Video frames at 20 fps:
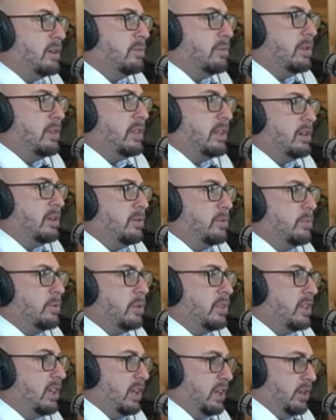well, I don't
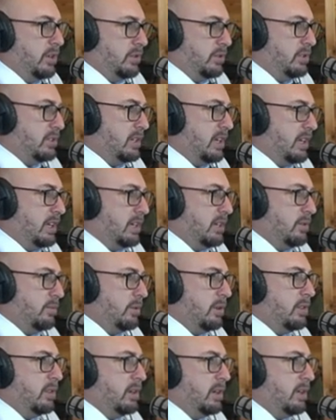really understand it
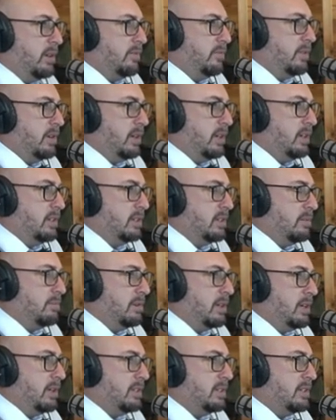well enough, and in some
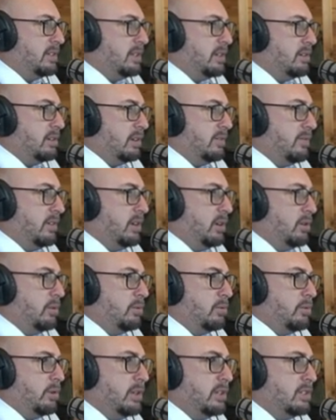cases I don't even know
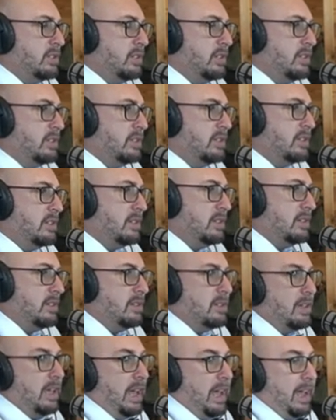questions
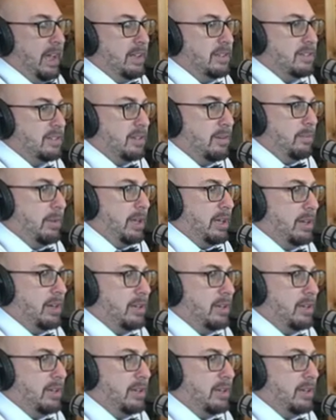to ask about it.